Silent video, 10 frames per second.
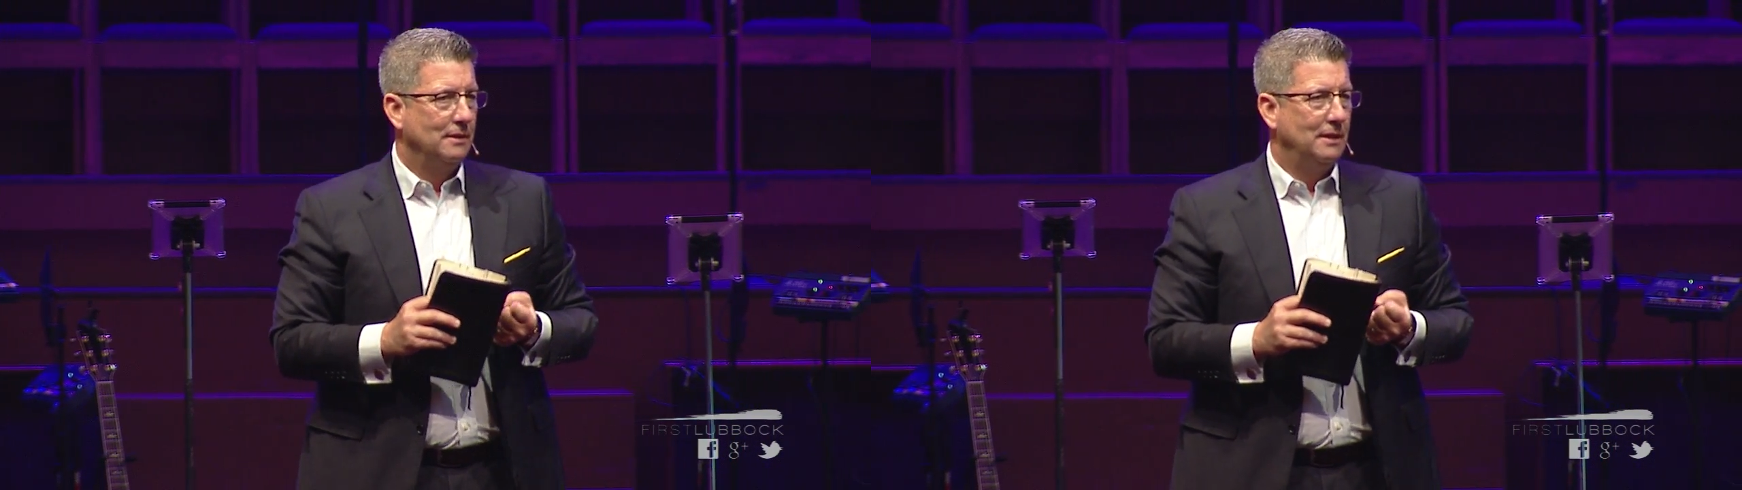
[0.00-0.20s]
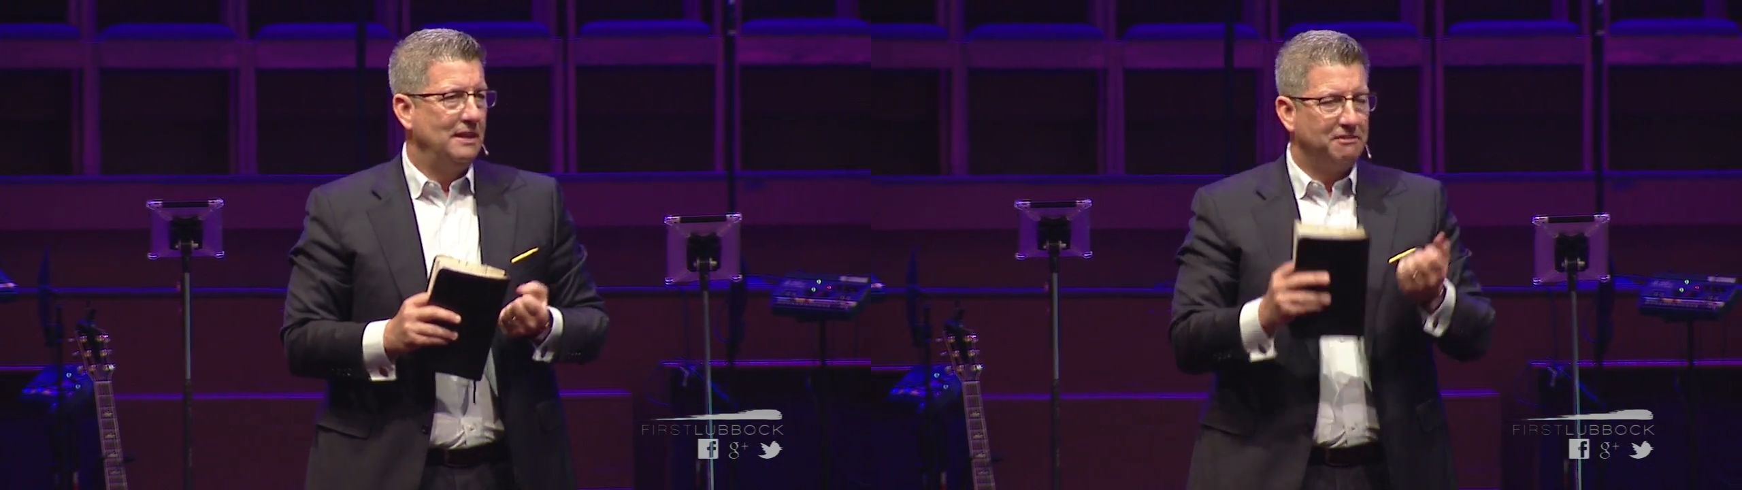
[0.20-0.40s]

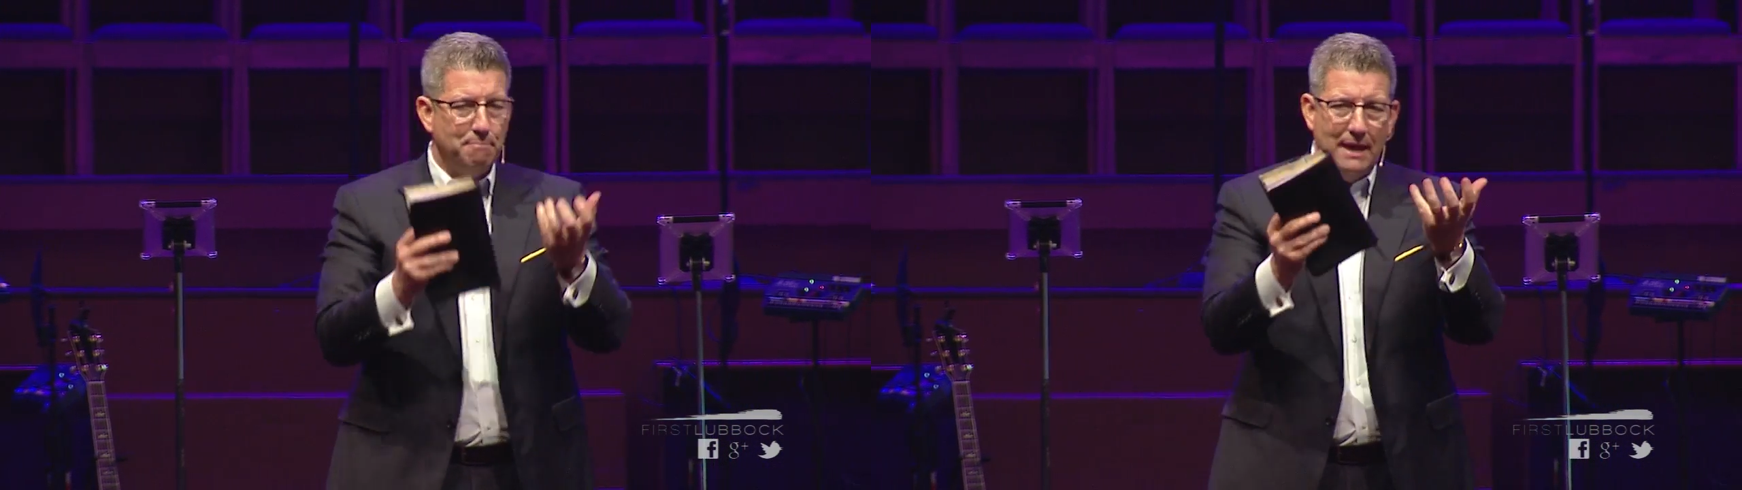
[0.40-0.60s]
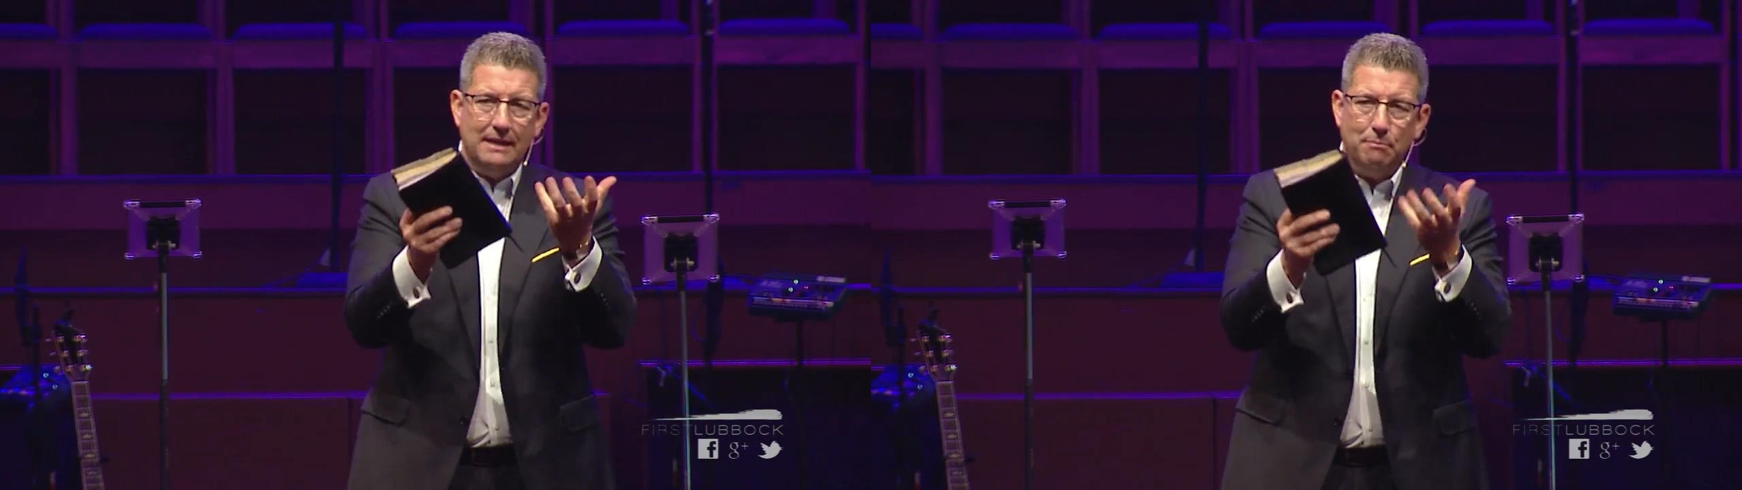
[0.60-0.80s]
He has
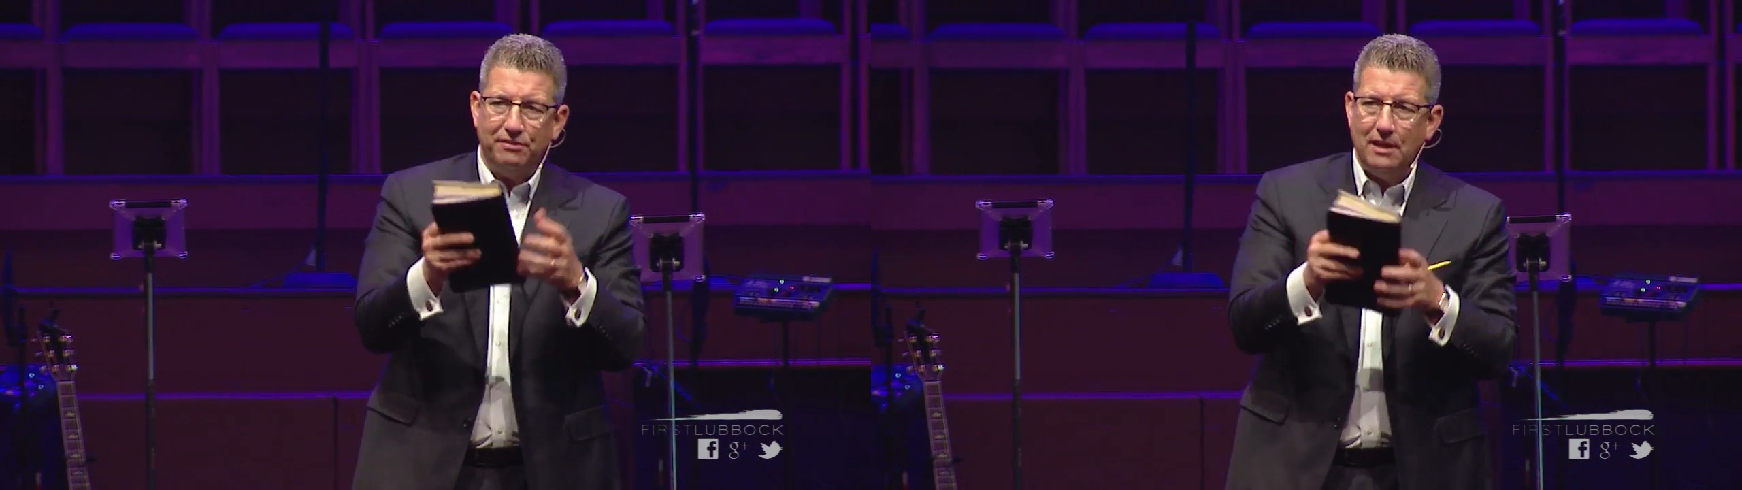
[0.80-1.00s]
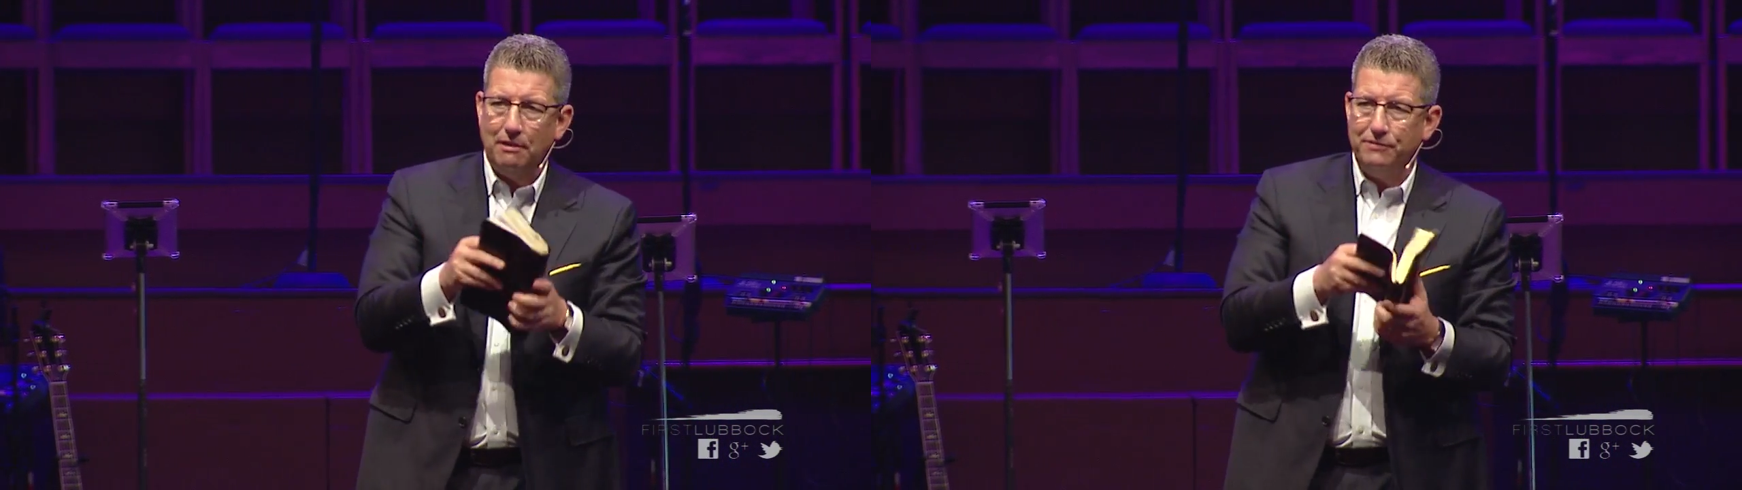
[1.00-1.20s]
made
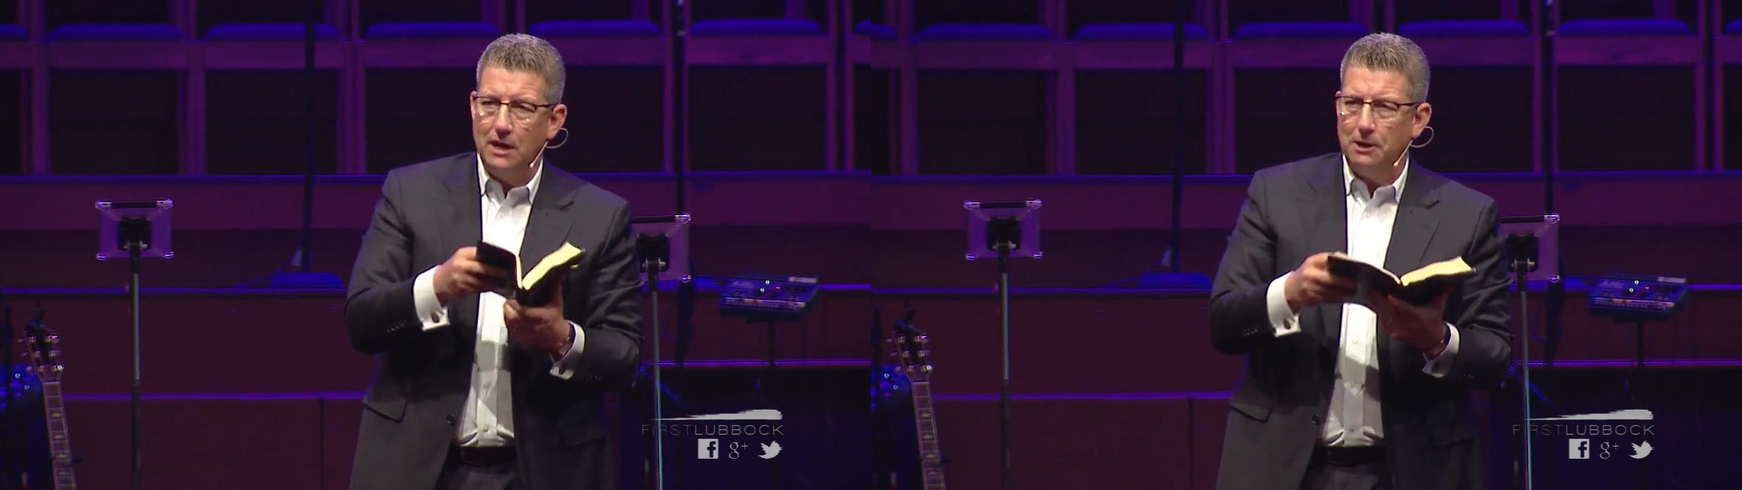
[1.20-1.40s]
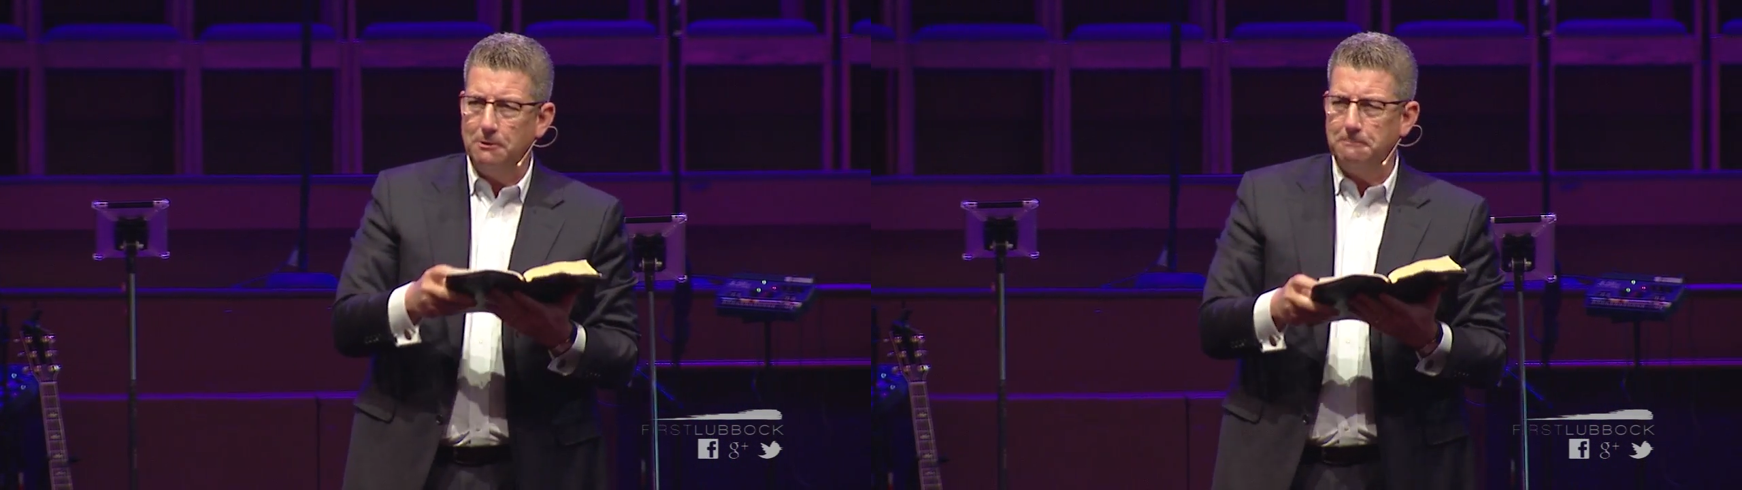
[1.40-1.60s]
Himself
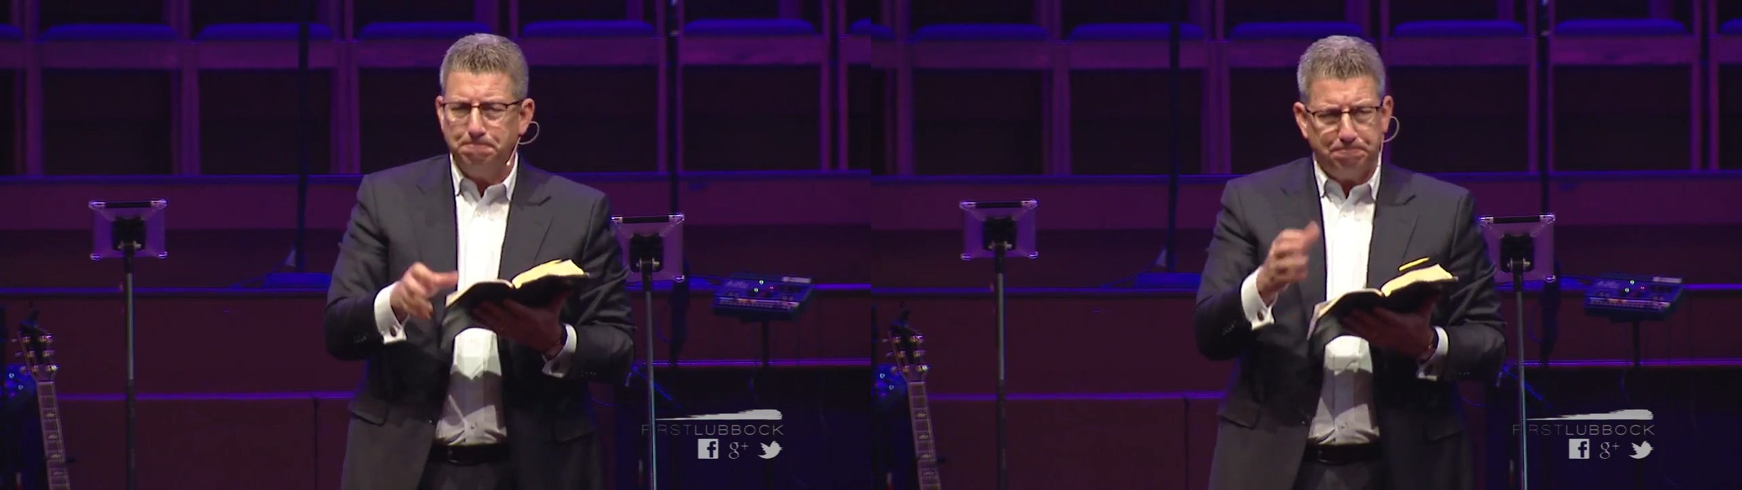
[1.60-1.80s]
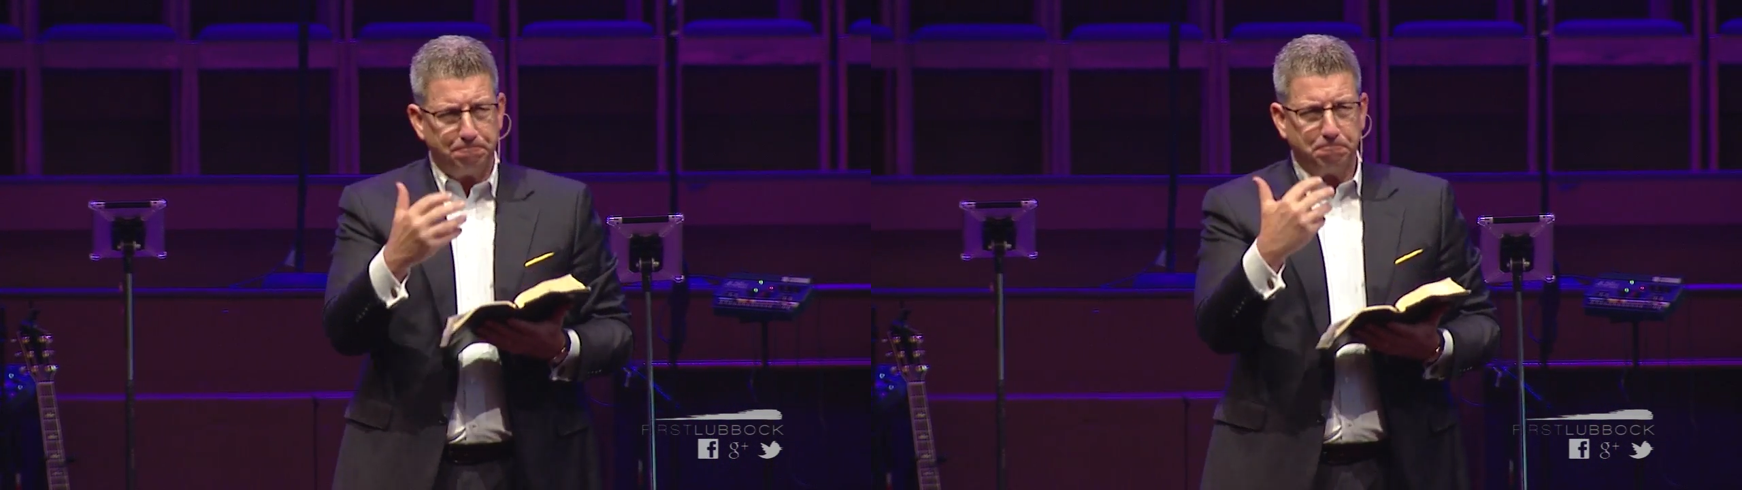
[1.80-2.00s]
known